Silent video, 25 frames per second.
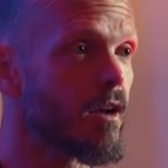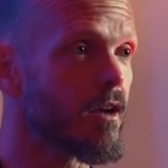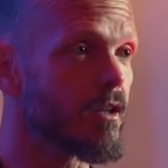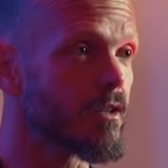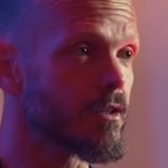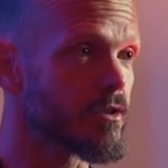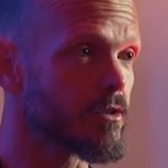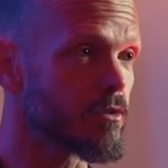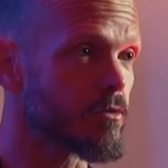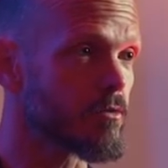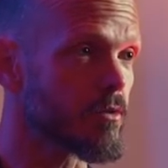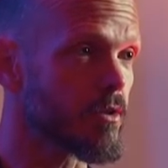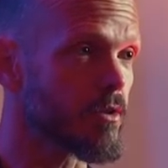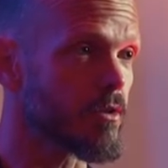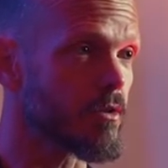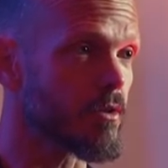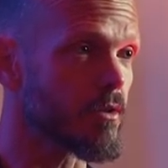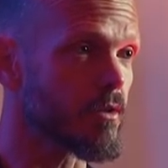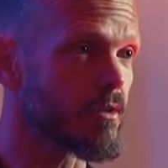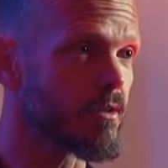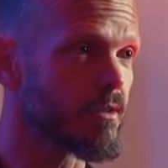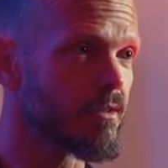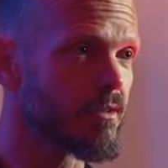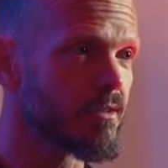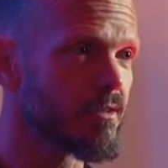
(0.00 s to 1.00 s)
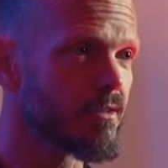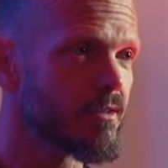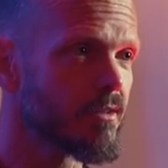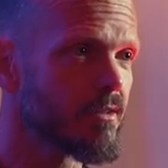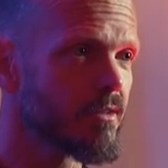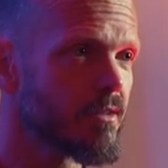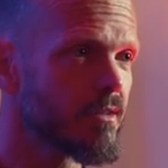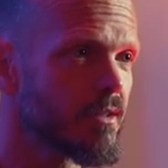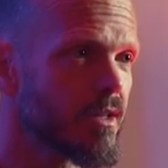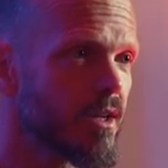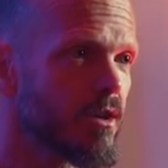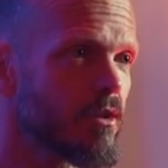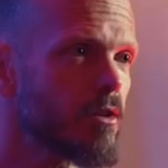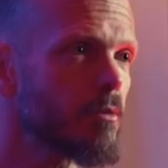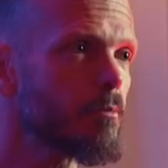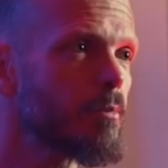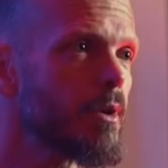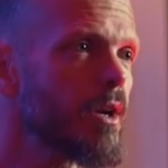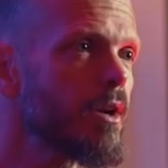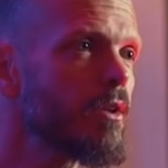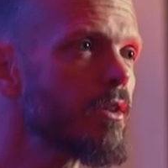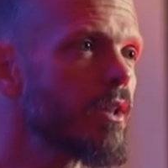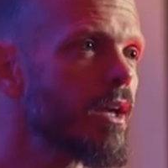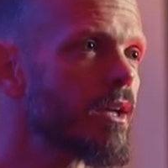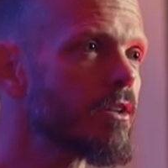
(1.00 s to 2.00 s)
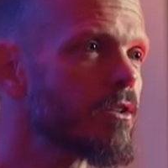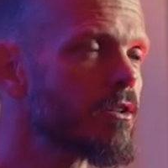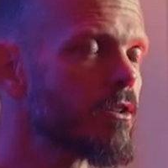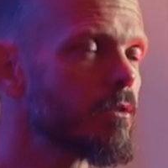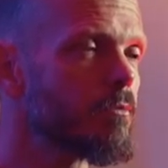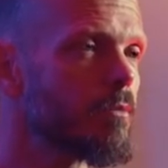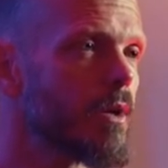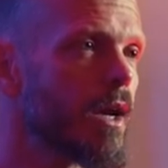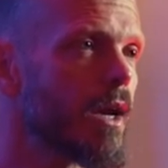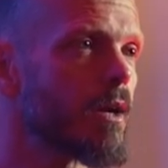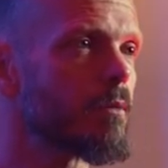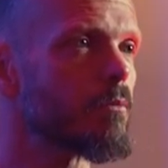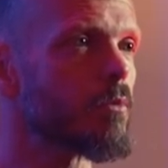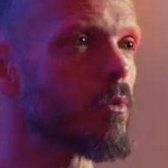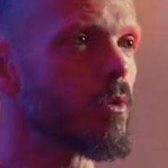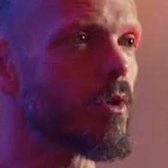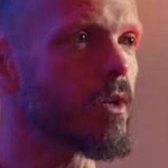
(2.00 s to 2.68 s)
honest with her. Now compare that to the bad